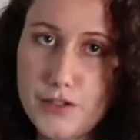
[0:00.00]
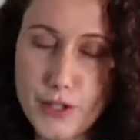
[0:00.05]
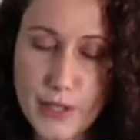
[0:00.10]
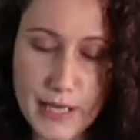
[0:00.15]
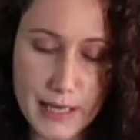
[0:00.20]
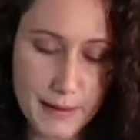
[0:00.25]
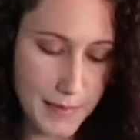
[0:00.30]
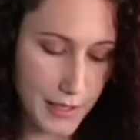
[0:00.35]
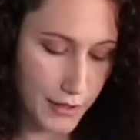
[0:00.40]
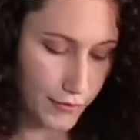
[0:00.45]
don't
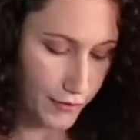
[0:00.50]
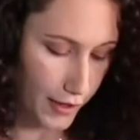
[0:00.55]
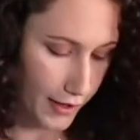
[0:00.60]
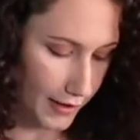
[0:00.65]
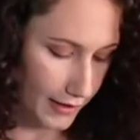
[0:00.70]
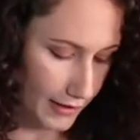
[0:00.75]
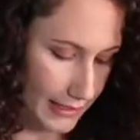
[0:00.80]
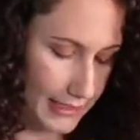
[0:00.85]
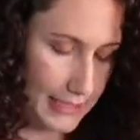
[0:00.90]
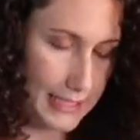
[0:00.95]
get me
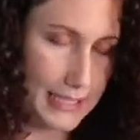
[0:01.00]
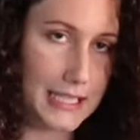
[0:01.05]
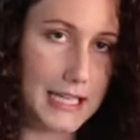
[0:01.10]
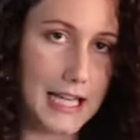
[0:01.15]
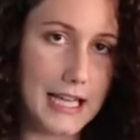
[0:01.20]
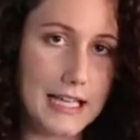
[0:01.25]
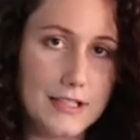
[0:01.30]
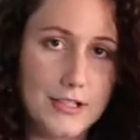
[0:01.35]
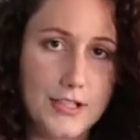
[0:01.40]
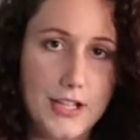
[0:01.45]
wrong. It's a
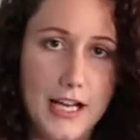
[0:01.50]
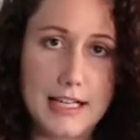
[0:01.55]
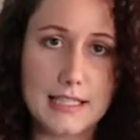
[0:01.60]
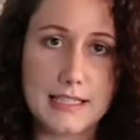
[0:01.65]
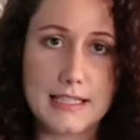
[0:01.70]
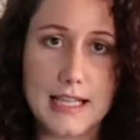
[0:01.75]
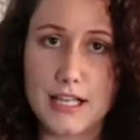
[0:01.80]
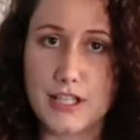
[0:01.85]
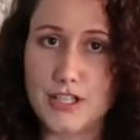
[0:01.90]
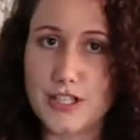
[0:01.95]
nice
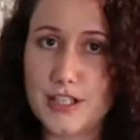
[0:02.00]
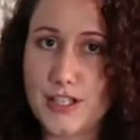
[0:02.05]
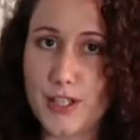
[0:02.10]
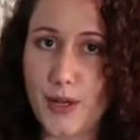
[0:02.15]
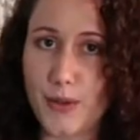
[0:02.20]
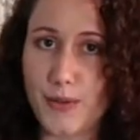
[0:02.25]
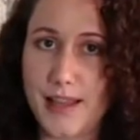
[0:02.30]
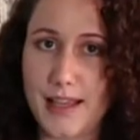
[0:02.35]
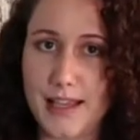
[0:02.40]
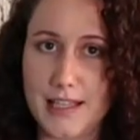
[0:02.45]
dress. I just
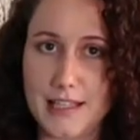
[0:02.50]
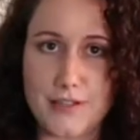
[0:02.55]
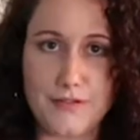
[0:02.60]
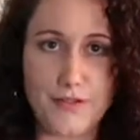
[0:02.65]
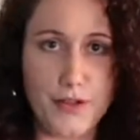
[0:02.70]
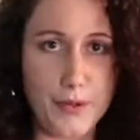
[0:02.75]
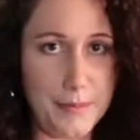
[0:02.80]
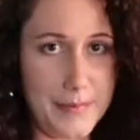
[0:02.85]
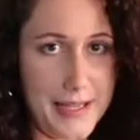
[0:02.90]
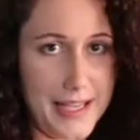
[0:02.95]
don't think it's
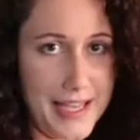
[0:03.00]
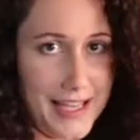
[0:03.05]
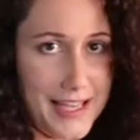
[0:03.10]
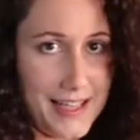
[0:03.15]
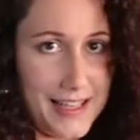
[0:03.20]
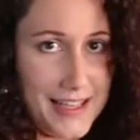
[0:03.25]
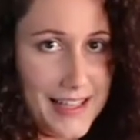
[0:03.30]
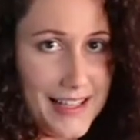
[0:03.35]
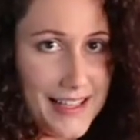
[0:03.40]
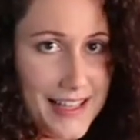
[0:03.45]
for
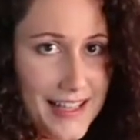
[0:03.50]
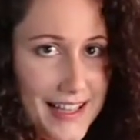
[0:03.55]
me.